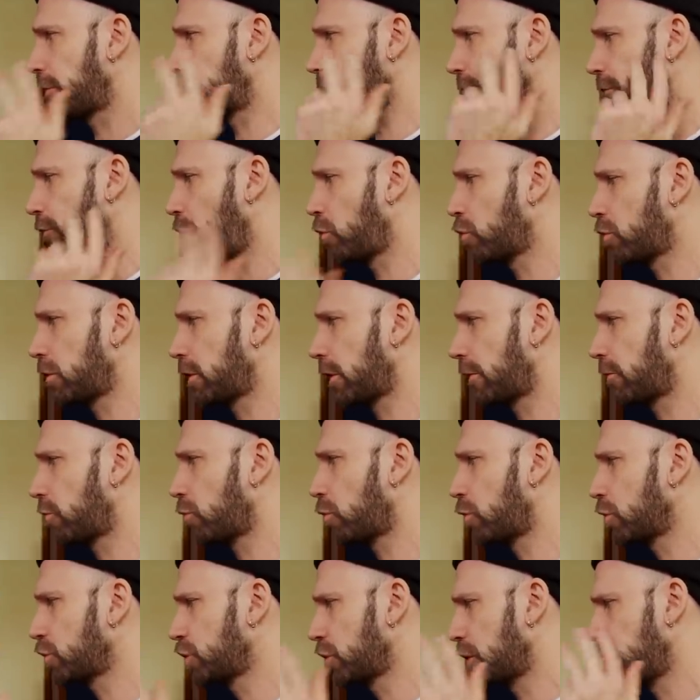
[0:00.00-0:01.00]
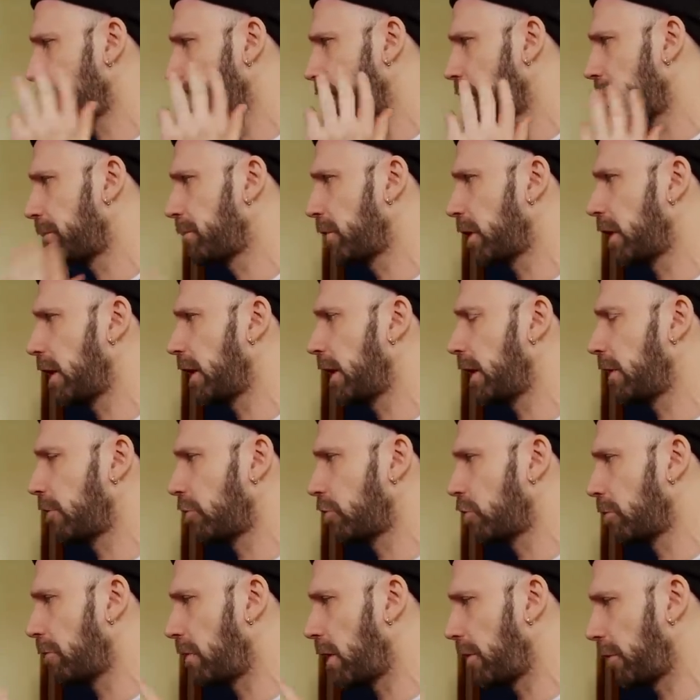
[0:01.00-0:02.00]
some vocal distortion, some delays
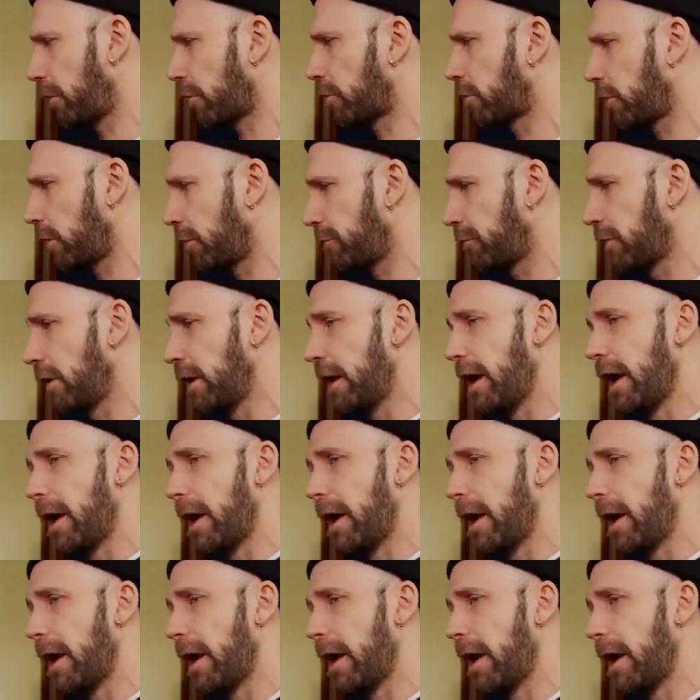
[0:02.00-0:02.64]
and some other stuff.